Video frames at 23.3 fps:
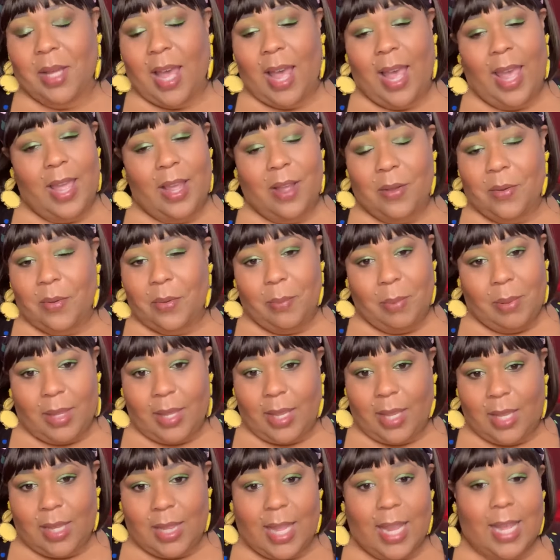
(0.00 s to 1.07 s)
I ain't gonna
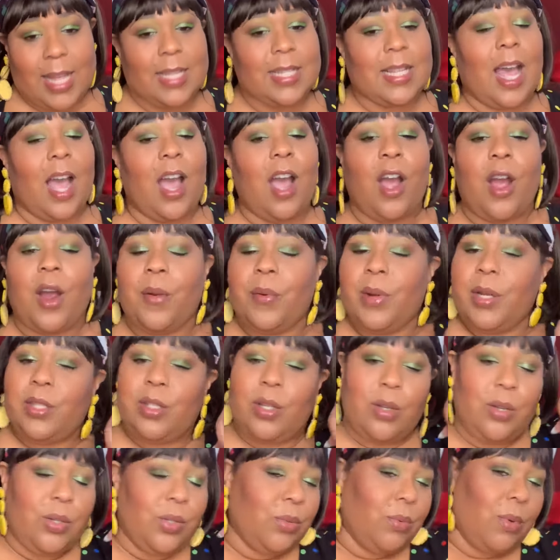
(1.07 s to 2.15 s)
complain. Like, I already
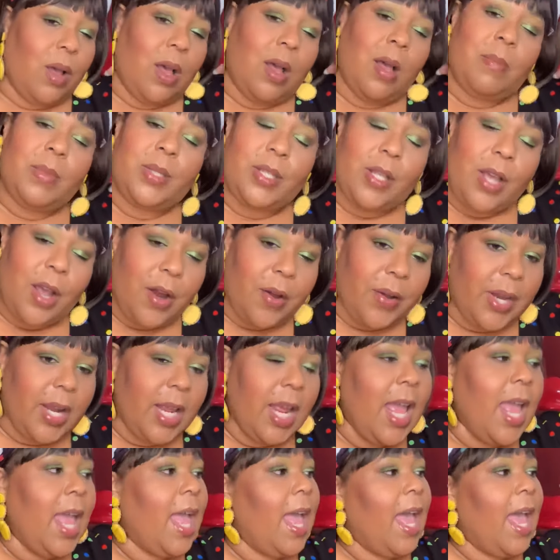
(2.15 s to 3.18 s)
told you all, I'm sorry.